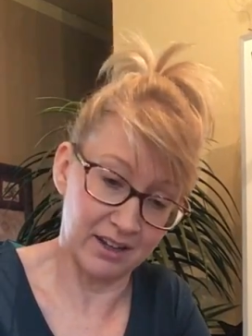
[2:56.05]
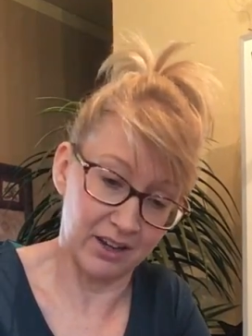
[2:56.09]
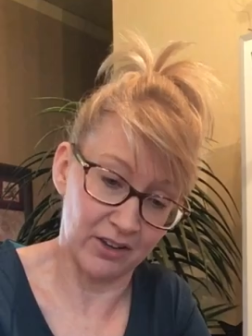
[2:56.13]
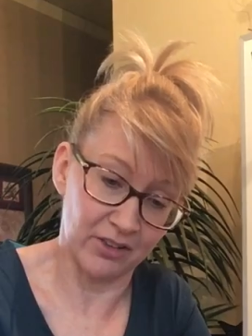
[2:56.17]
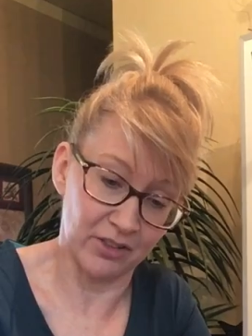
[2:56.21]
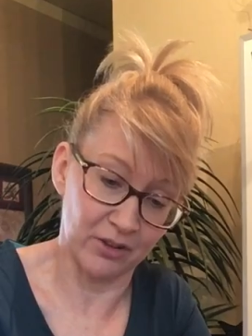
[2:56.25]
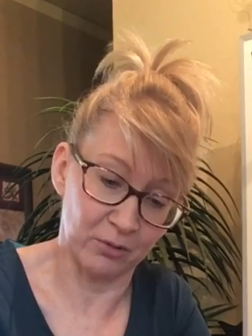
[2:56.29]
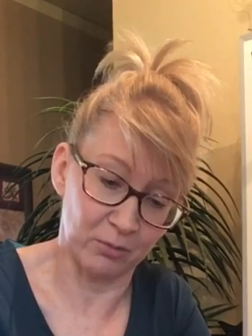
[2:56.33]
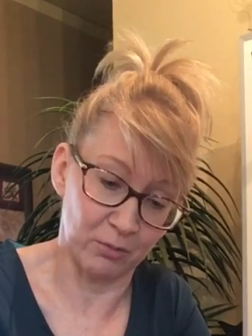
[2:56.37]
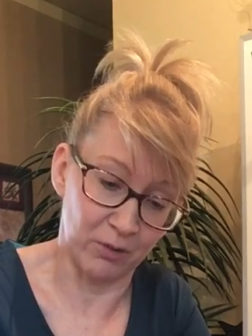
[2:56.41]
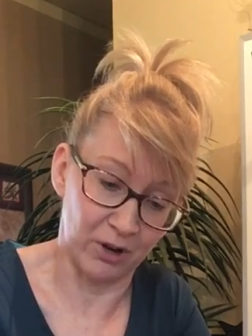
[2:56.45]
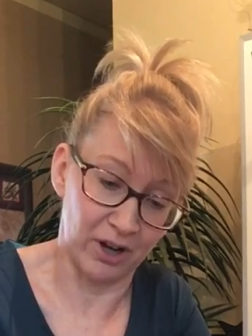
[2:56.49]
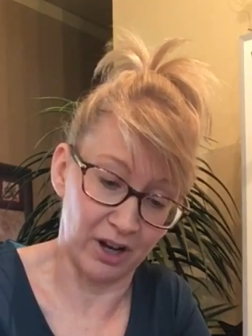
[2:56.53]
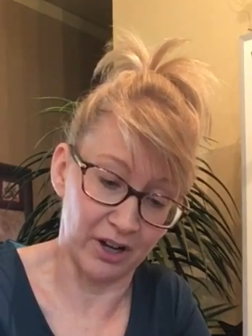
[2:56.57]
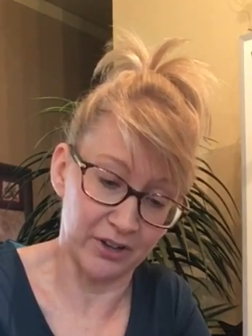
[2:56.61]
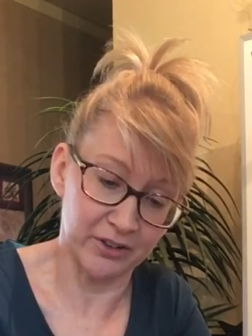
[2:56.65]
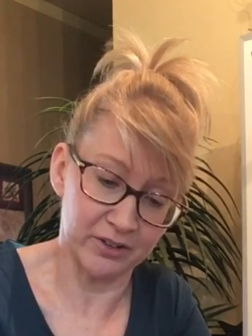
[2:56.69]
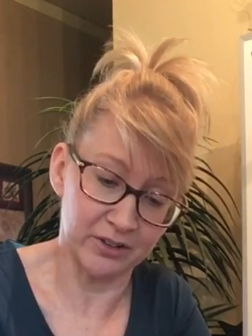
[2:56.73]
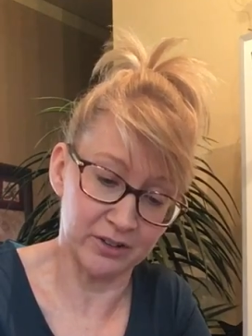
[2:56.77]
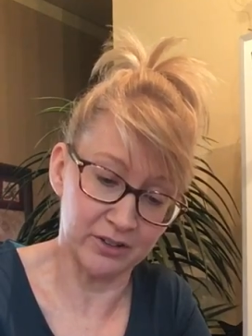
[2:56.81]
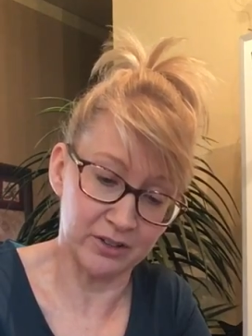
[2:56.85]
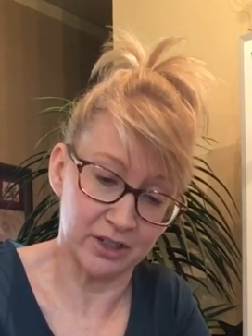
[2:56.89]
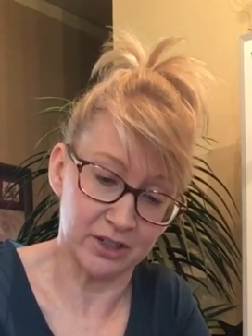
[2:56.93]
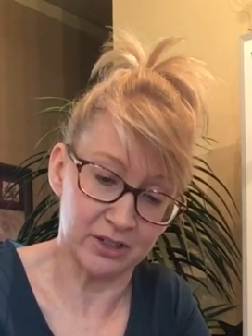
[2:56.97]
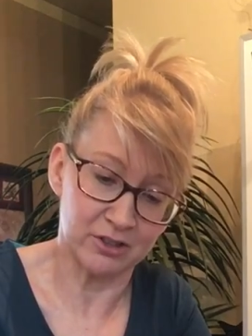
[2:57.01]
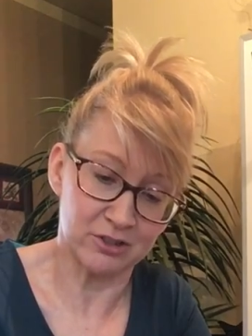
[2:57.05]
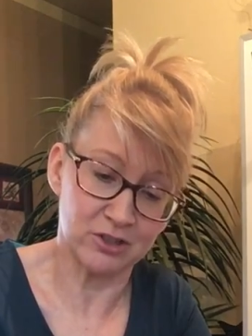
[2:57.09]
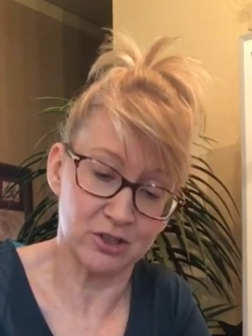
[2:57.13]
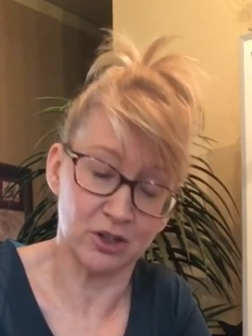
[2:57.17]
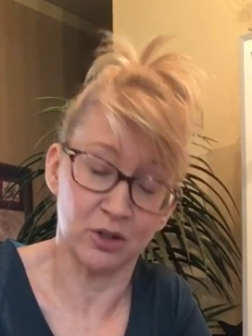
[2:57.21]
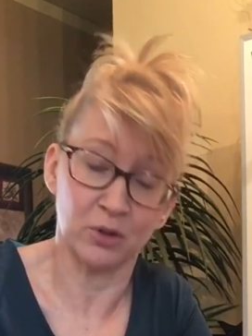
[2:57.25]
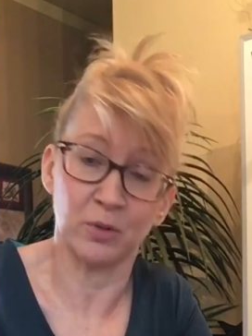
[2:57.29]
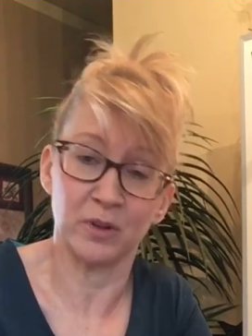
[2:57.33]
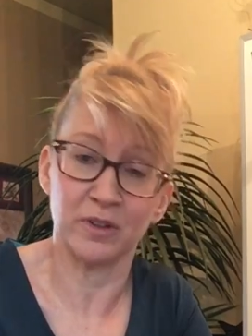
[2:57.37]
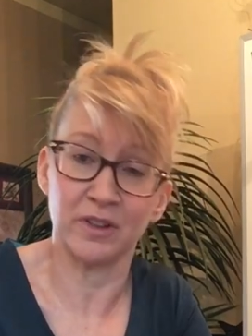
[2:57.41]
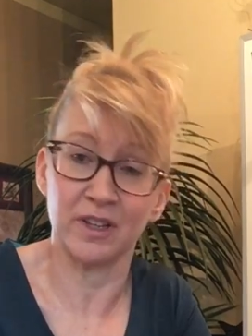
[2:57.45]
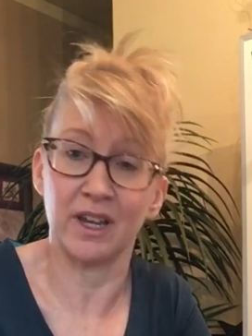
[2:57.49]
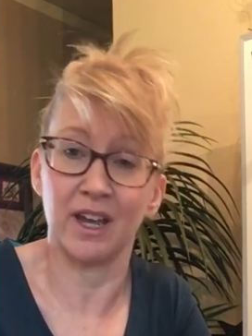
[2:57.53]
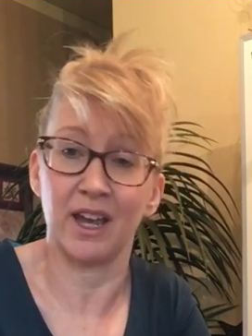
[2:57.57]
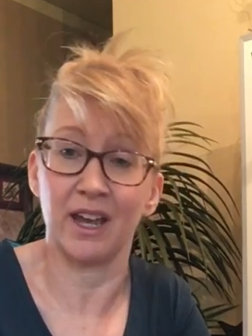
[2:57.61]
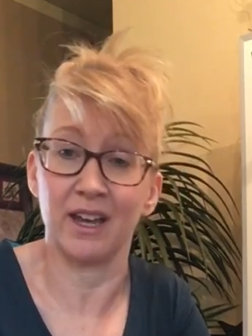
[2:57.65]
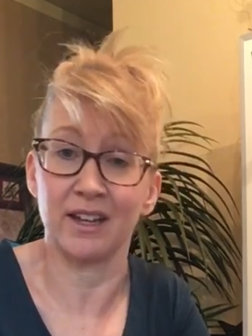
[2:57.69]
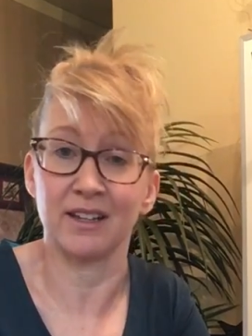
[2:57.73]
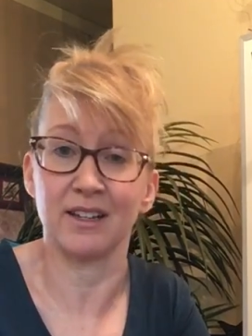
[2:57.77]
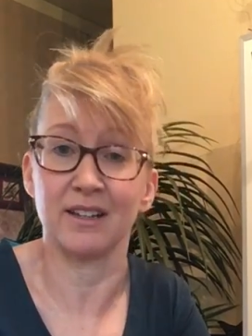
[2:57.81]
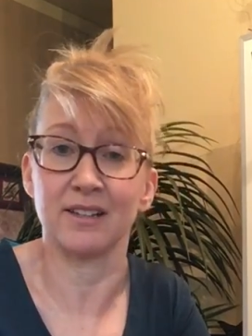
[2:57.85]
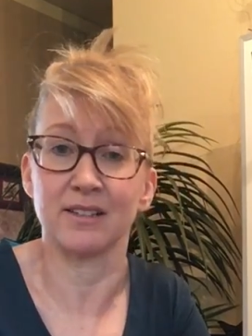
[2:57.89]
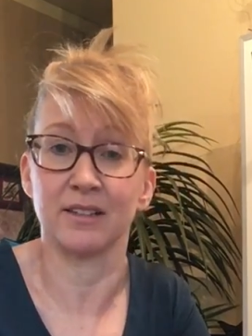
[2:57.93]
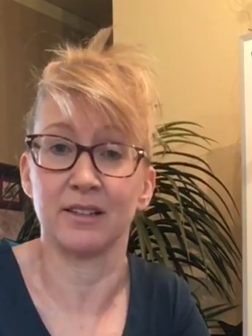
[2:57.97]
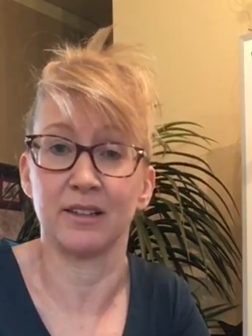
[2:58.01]
in the water and show where the egg
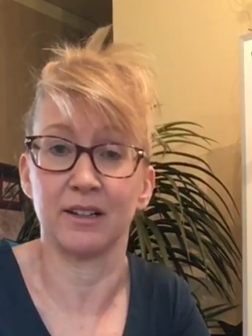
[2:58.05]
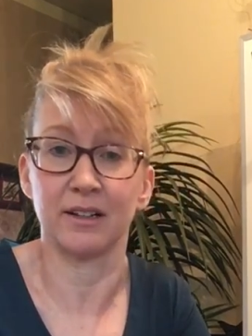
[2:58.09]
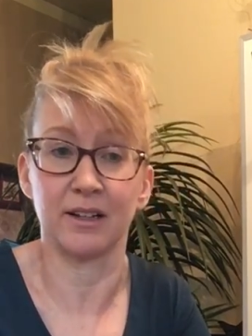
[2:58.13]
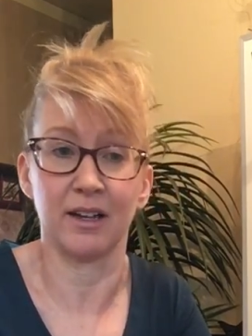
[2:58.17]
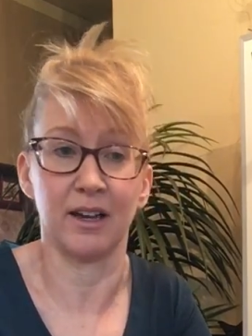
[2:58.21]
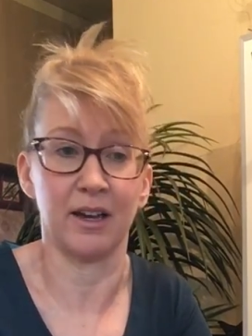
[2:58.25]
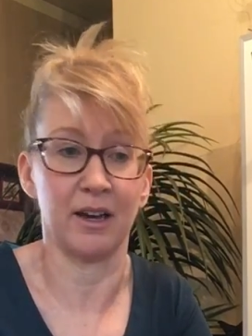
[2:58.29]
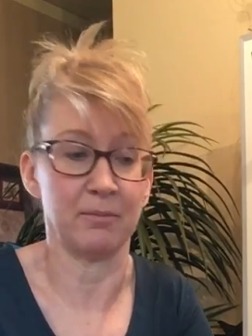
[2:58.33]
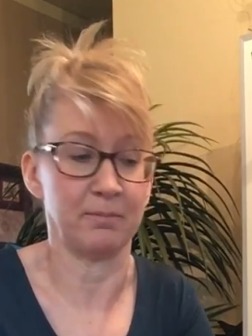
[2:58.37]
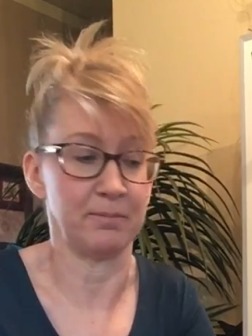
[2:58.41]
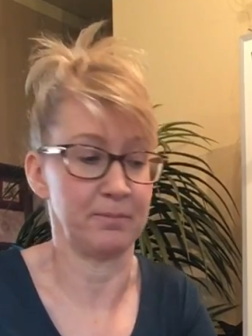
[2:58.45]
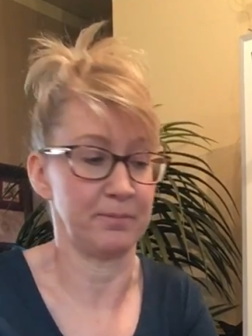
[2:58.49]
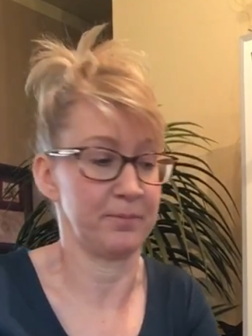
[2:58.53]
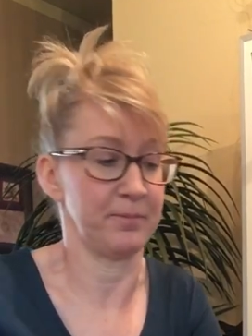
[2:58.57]
is in the cup.